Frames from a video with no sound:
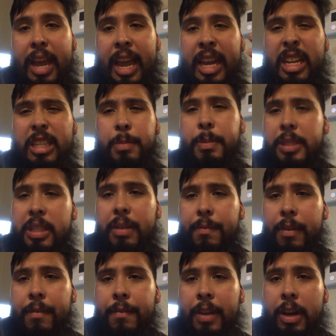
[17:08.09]
any
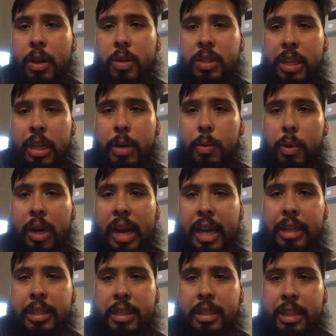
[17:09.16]
specific videos that you would
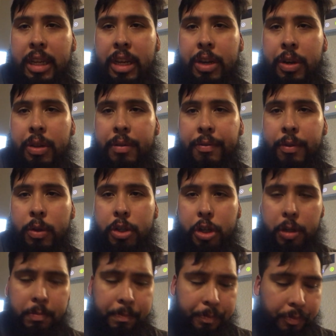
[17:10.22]
like to see here in the
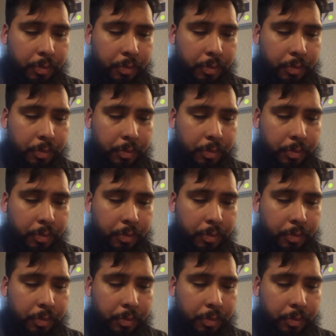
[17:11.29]
future,